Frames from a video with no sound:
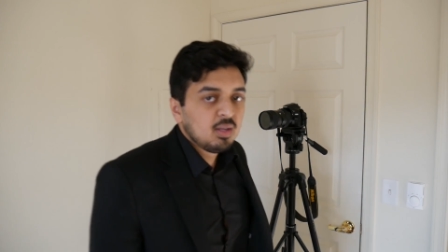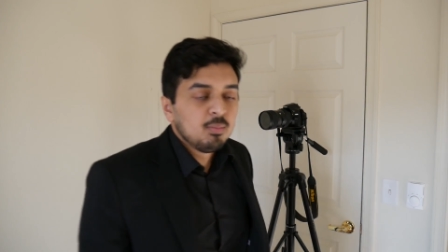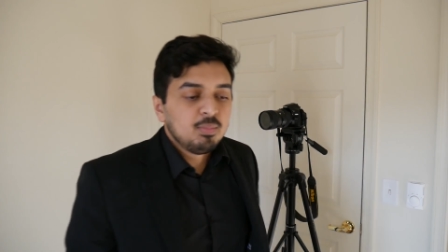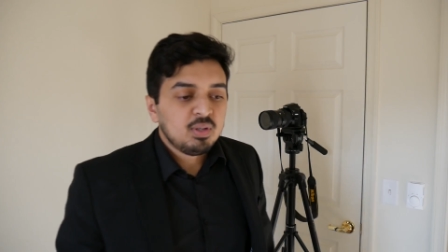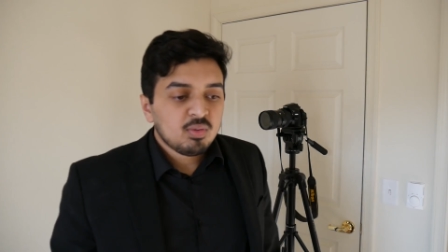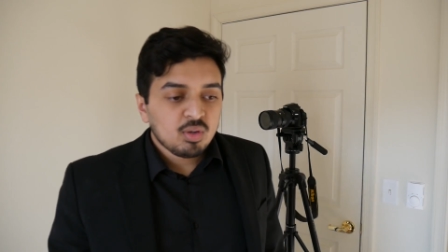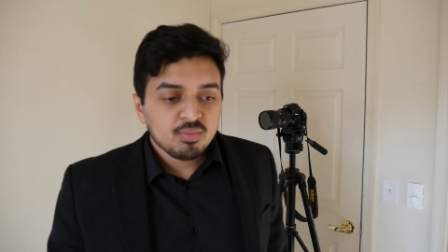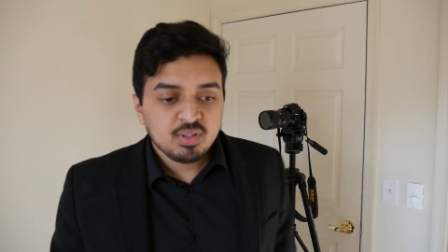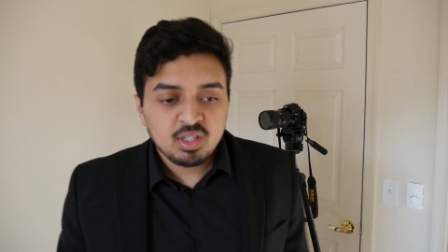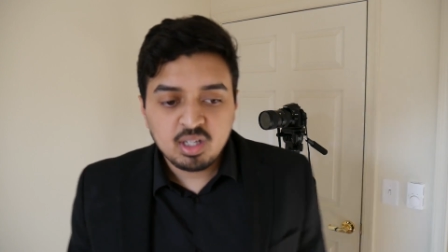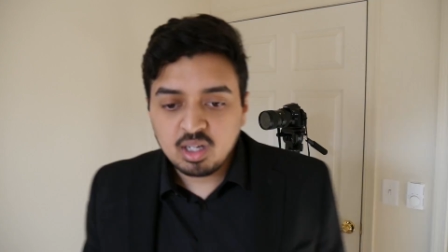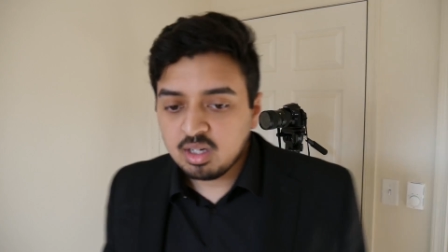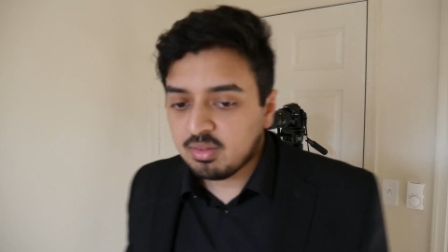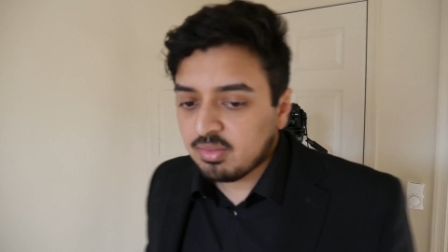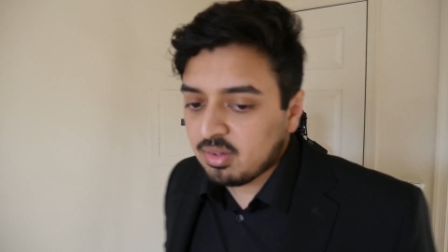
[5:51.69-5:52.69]
B-roll
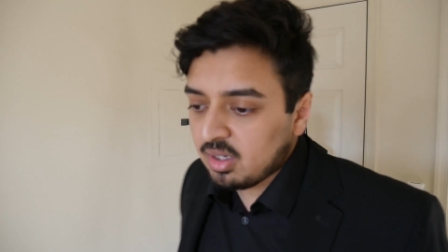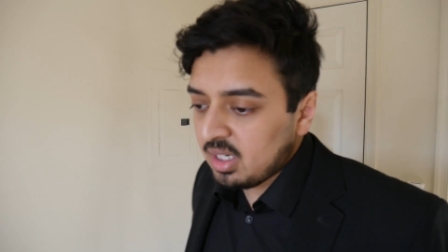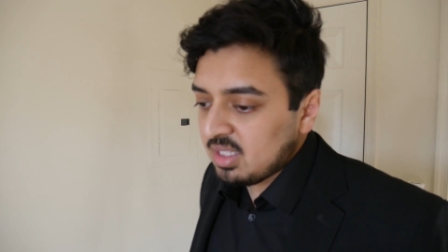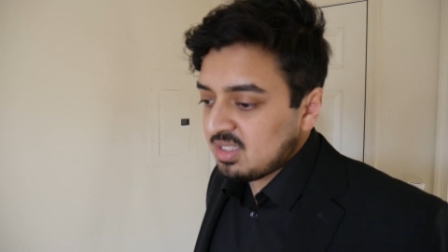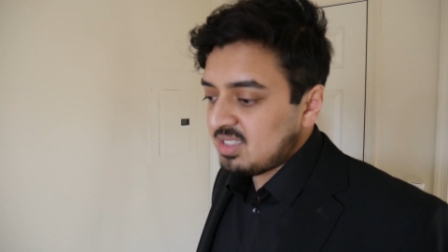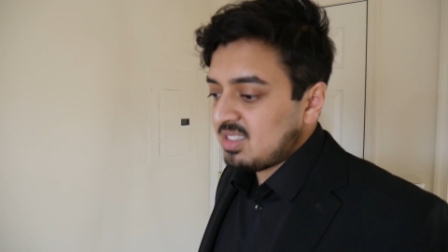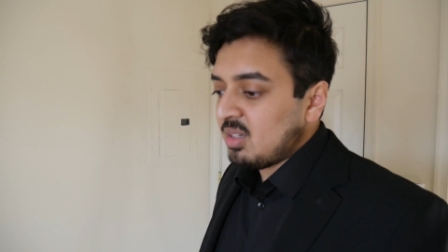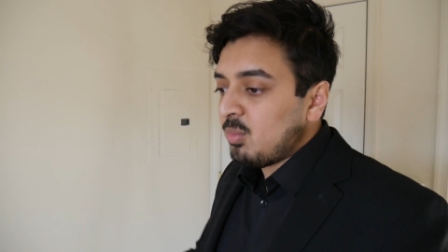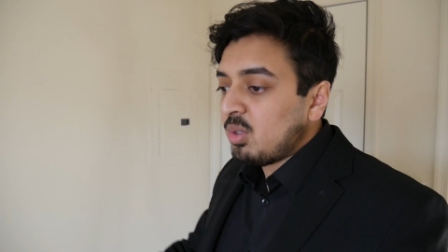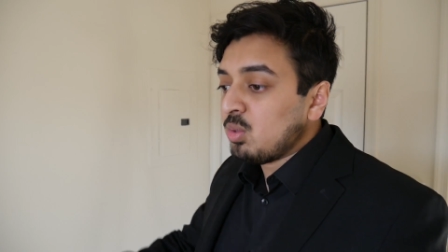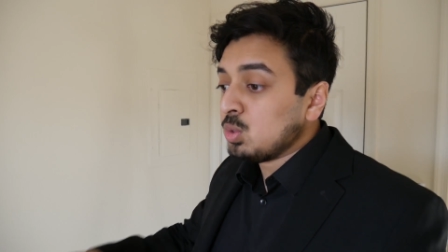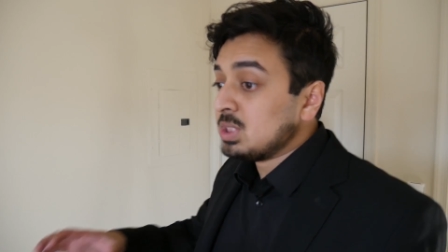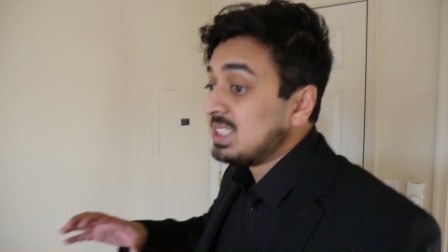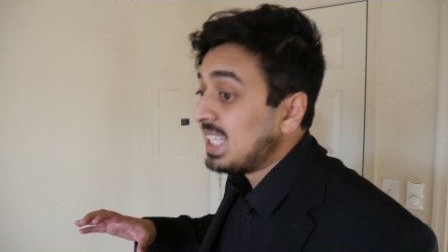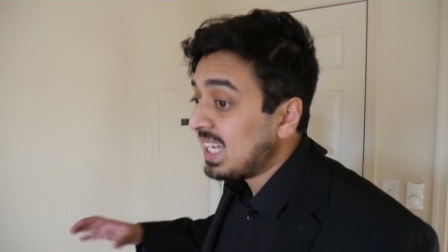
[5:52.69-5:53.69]
videographer is someone
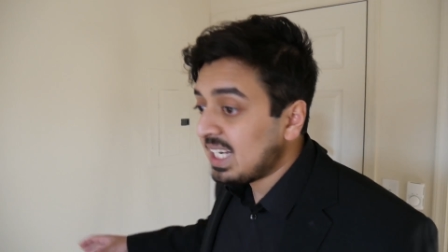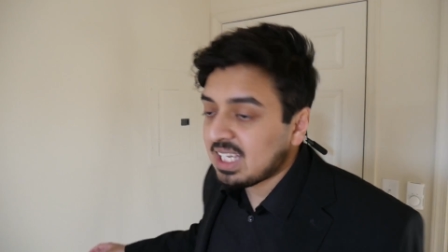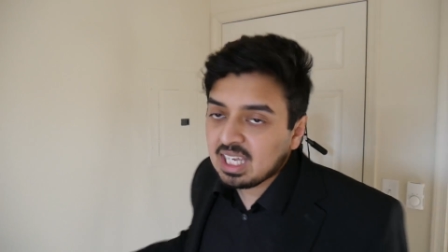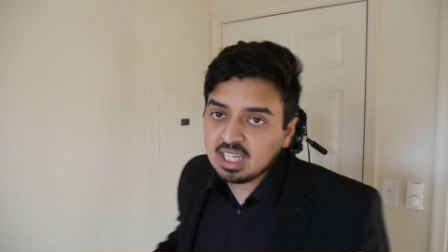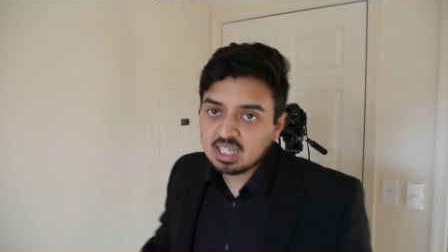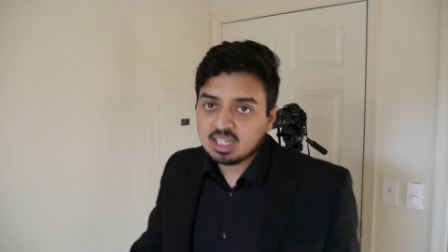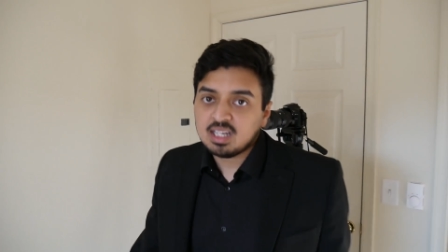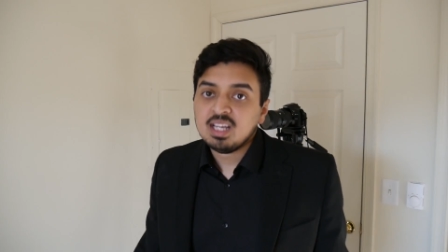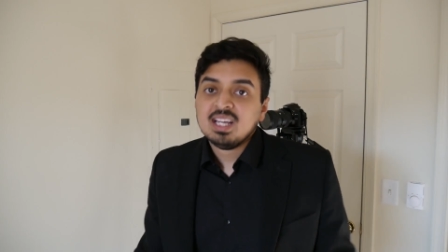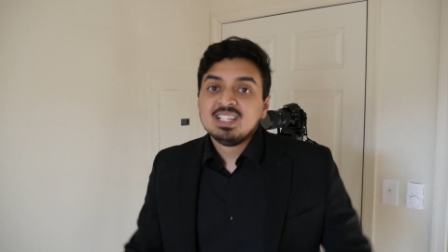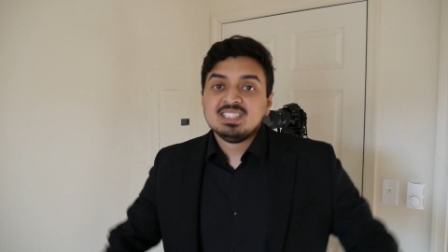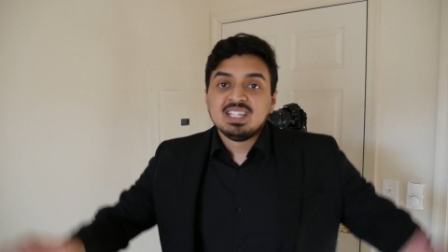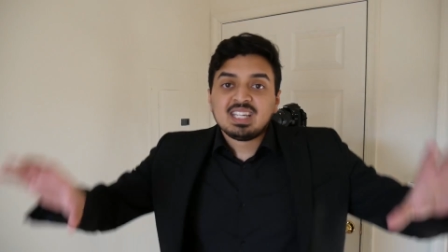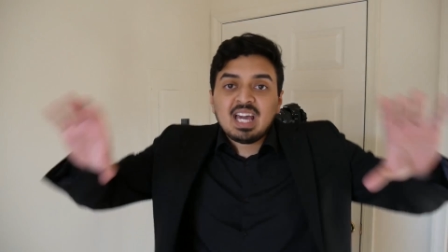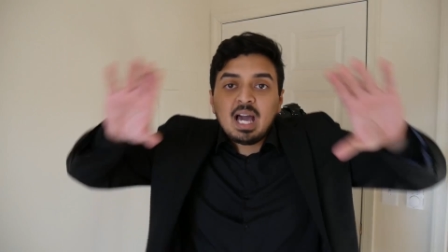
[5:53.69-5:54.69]
who's dedicated
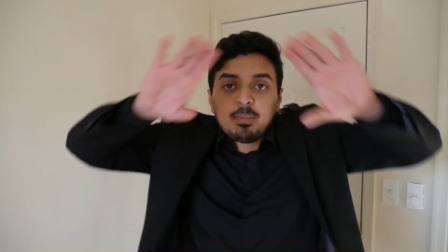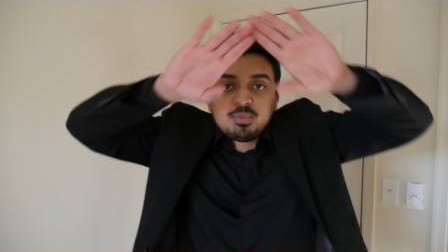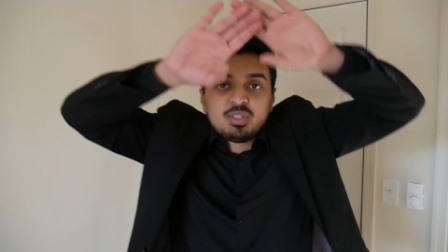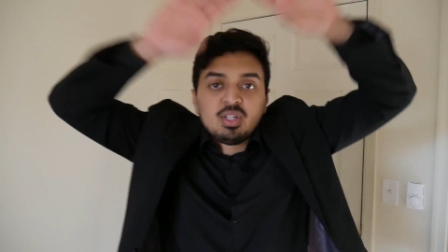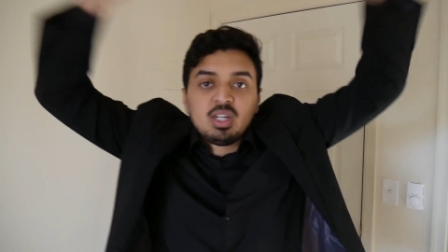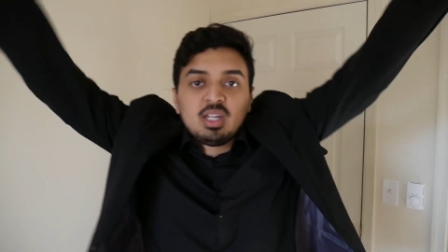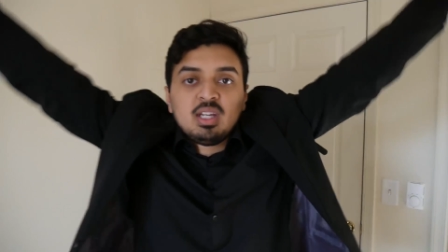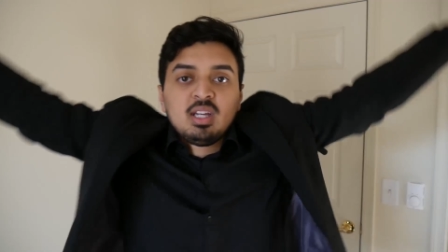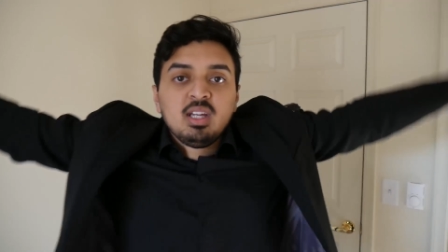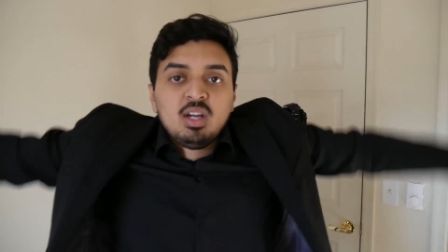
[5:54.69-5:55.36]
to capturing